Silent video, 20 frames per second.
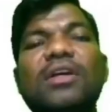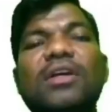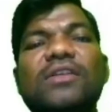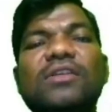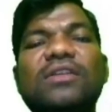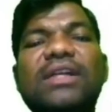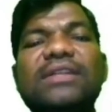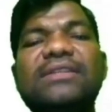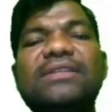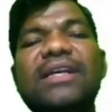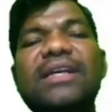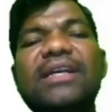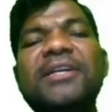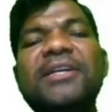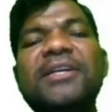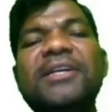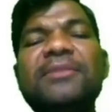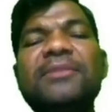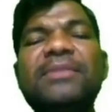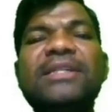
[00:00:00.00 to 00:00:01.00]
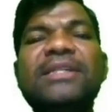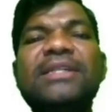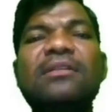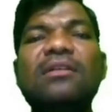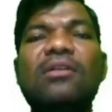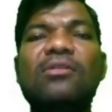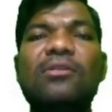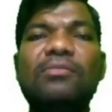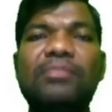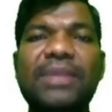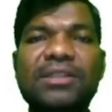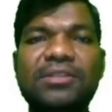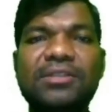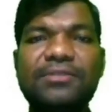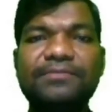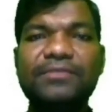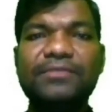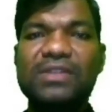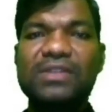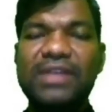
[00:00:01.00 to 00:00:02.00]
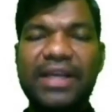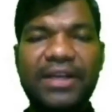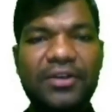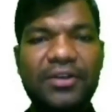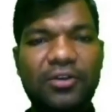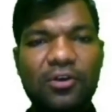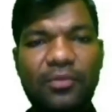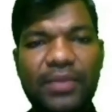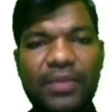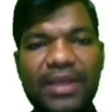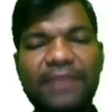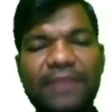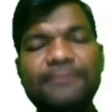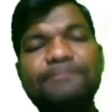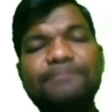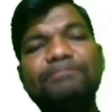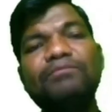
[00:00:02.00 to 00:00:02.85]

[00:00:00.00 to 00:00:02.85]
So that's the incremental development, second topic.